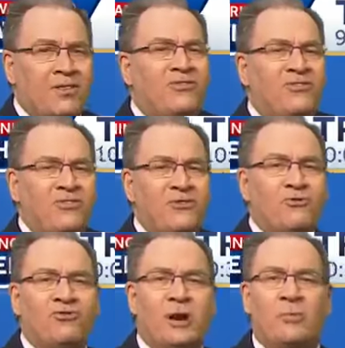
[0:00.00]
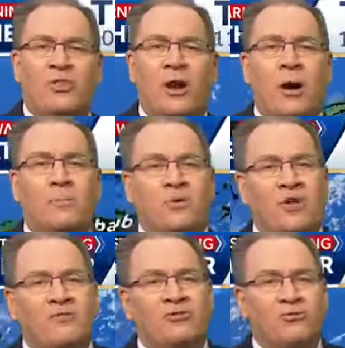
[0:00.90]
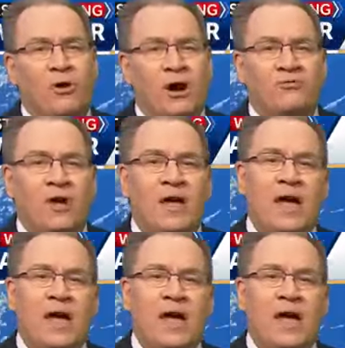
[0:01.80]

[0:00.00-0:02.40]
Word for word: This is associated with an upper level trough